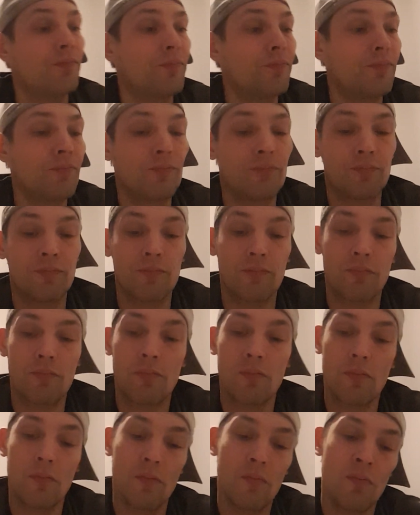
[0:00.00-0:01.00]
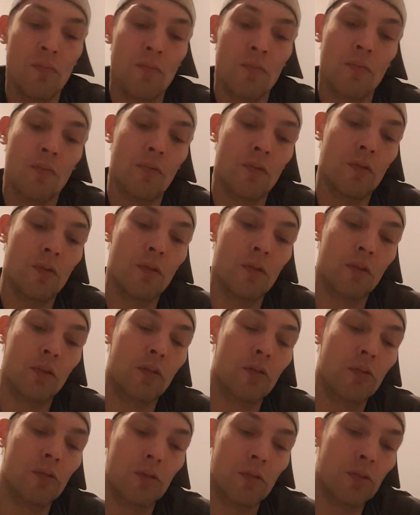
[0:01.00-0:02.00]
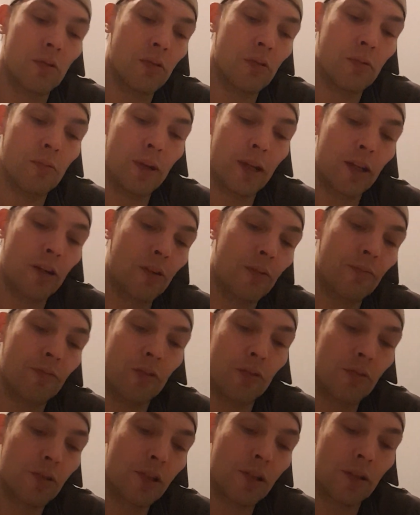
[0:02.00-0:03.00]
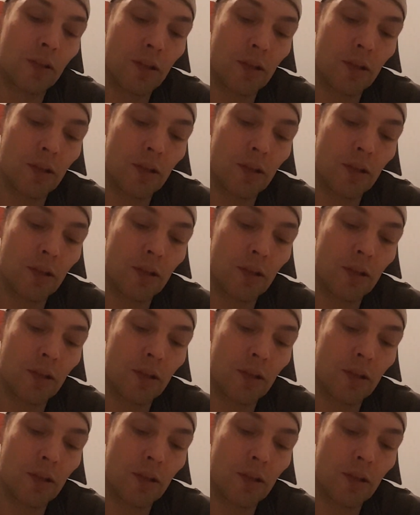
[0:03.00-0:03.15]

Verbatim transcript: Mm the way you're influencing